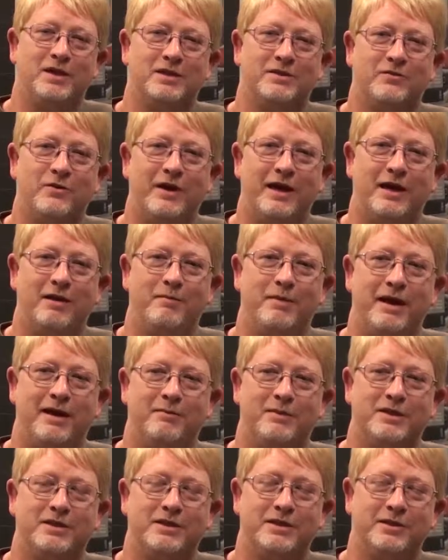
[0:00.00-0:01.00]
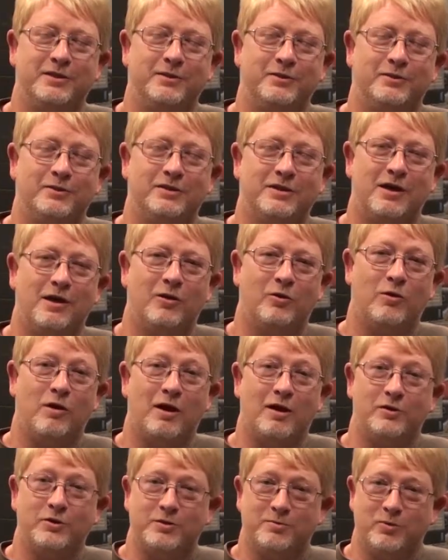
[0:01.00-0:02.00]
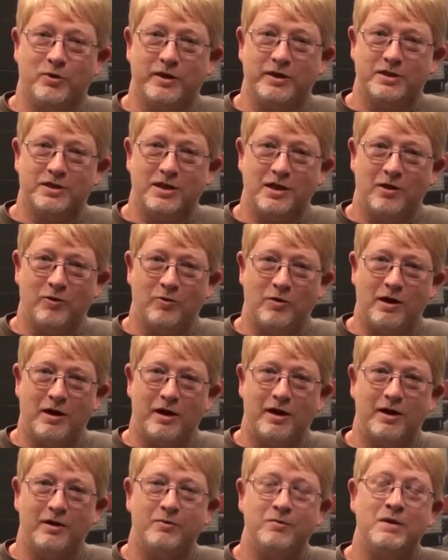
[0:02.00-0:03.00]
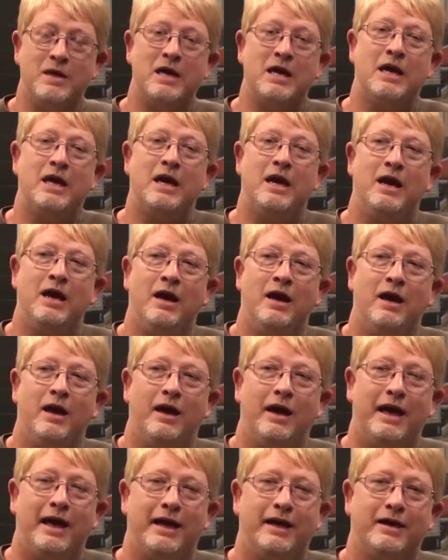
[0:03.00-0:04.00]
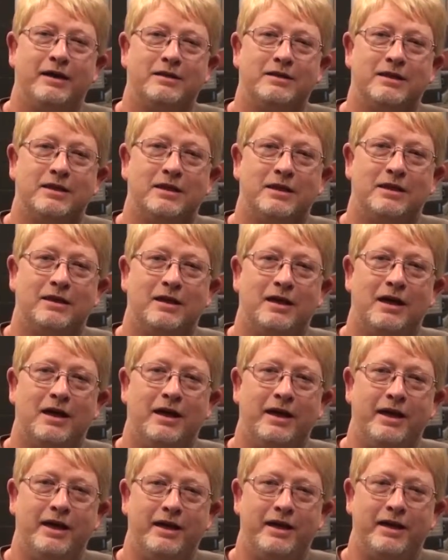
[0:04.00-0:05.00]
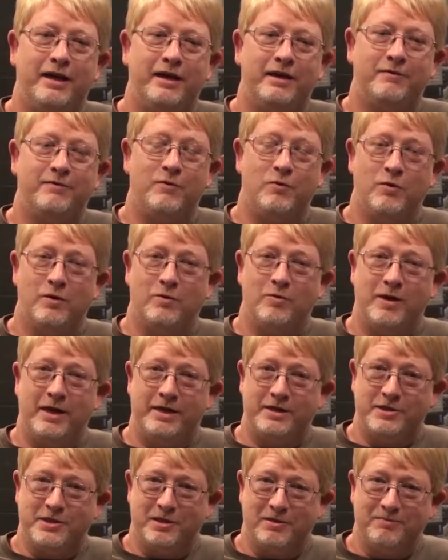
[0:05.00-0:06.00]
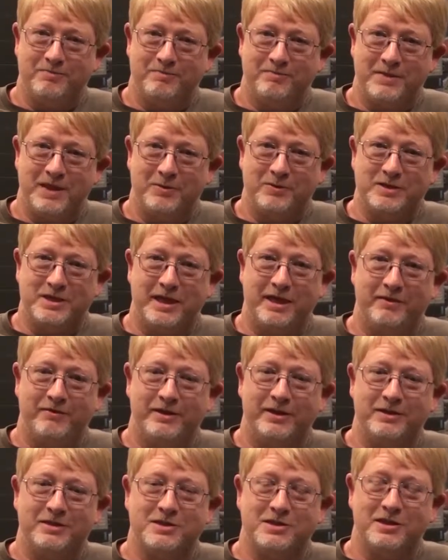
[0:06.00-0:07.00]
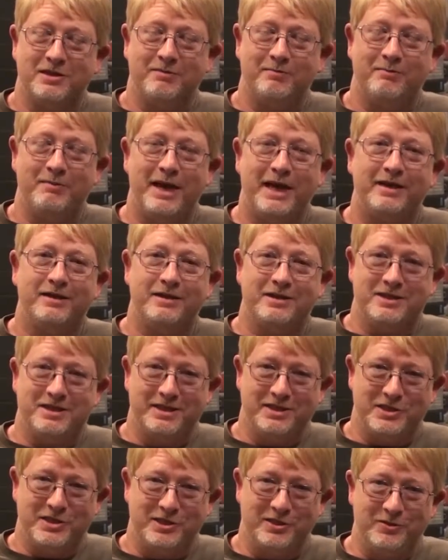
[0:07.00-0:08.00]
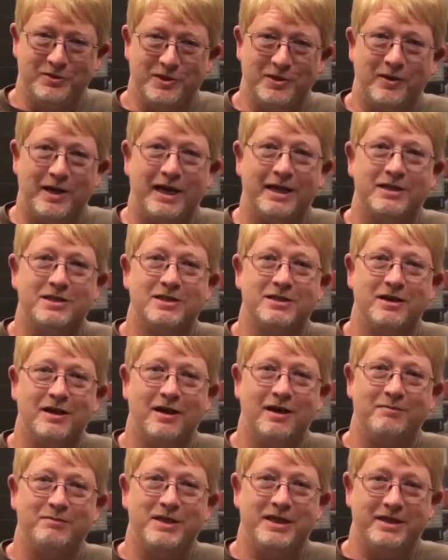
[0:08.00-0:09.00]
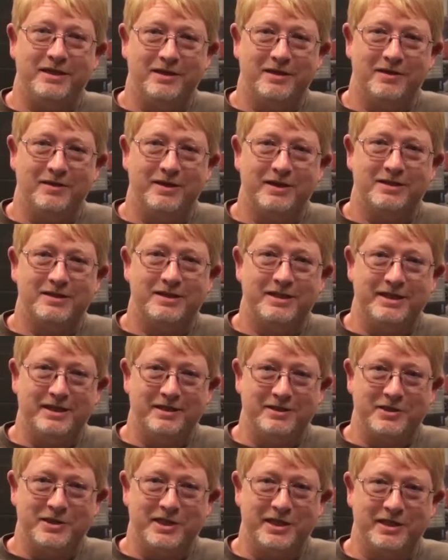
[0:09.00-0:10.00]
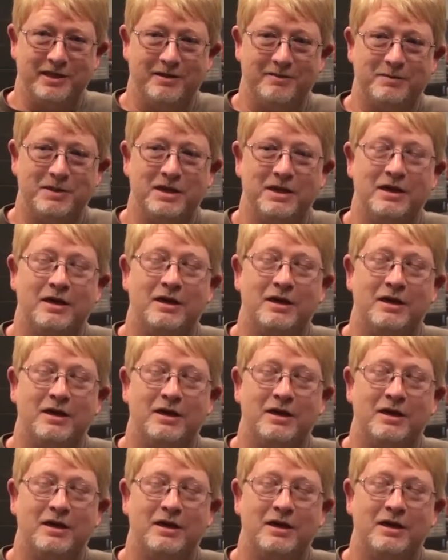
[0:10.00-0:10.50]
Huntsville, Alabama to Colorado Springs, Colorado. And I had a Ford Ranger that was having some maintenance issues. So I'd stopped here at the dealership